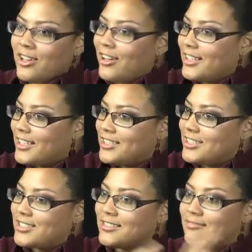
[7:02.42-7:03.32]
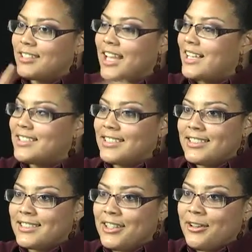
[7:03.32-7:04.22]
college
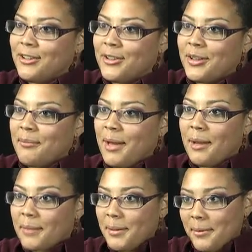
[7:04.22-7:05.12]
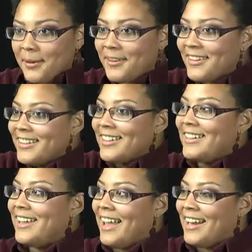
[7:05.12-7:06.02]
classes, you know, learning about people
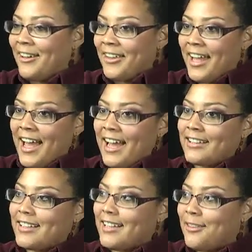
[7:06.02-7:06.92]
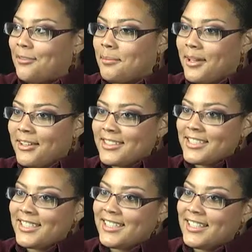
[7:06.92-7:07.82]
and how they act, in
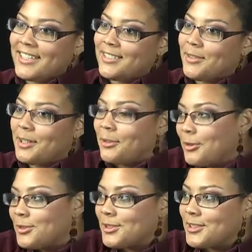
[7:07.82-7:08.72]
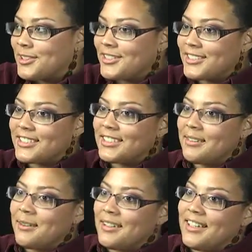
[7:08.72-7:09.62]
anthropology, like different cultures
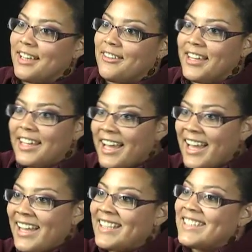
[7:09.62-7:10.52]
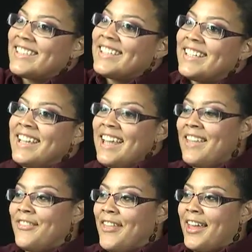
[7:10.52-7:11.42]
and how they act.
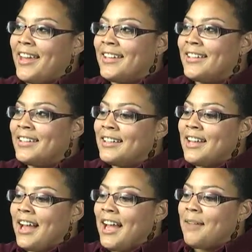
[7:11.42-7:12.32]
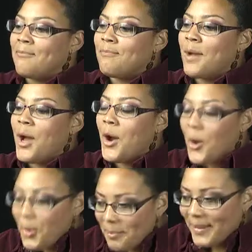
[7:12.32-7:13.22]
And then I'm
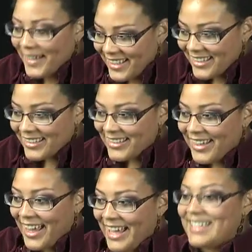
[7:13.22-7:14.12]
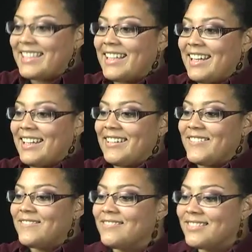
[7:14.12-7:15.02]
hoping that I
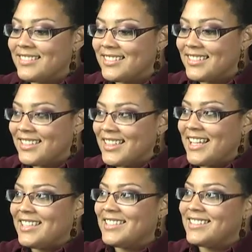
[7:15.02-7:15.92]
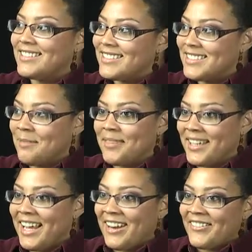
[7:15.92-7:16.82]
can get
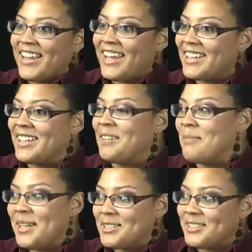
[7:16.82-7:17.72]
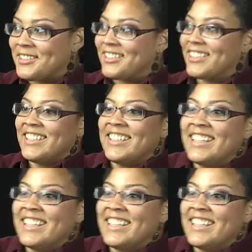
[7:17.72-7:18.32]
something out of that, like a major,